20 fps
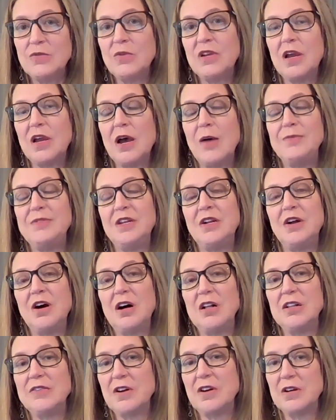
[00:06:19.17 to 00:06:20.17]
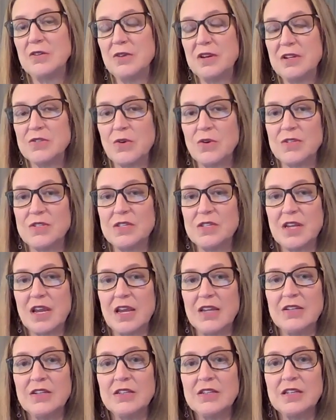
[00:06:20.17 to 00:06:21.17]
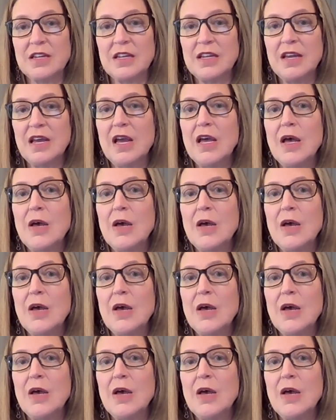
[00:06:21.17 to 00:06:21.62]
We update all of our resources annually,